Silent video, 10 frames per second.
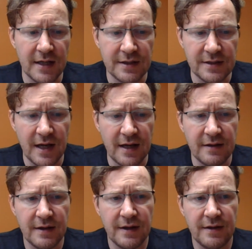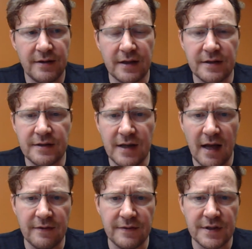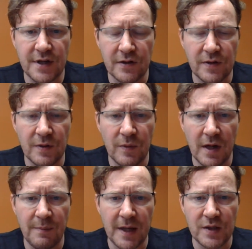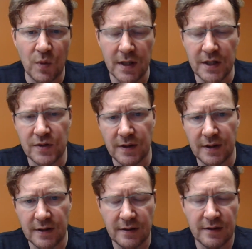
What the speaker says: to say that the debt of this country went up by 20 trillion,